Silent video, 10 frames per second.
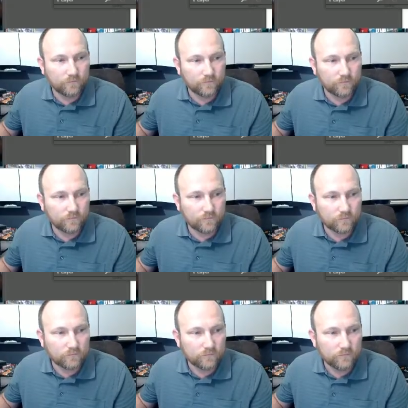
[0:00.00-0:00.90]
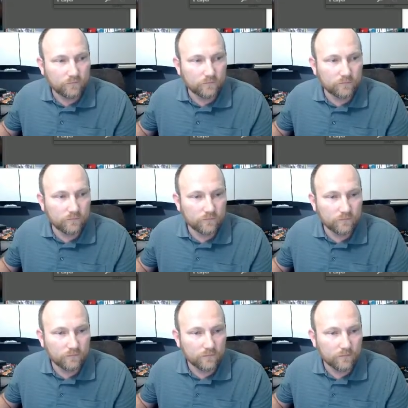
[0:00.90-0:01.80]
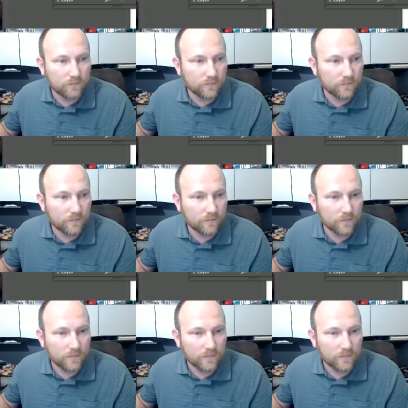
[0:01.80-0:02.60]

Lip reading: (silence)